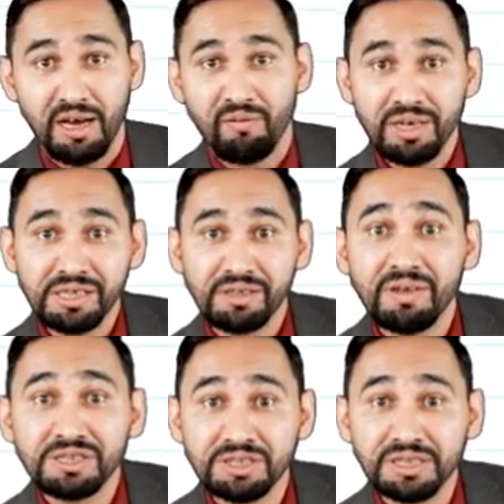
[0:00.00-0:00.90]
Our
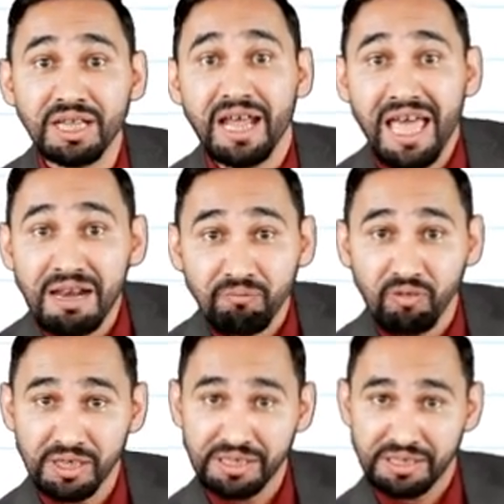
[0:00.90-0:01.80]
interventions are
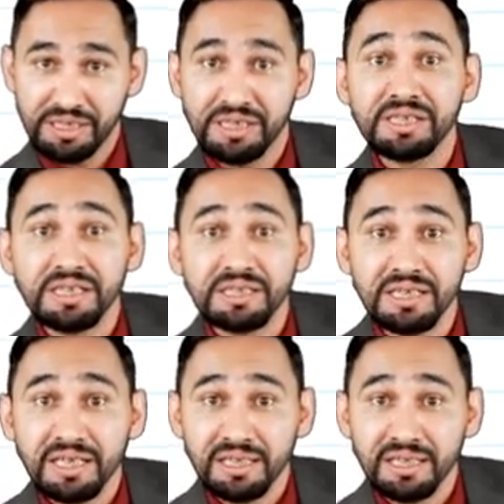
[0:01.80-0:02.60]
helpful in decreasing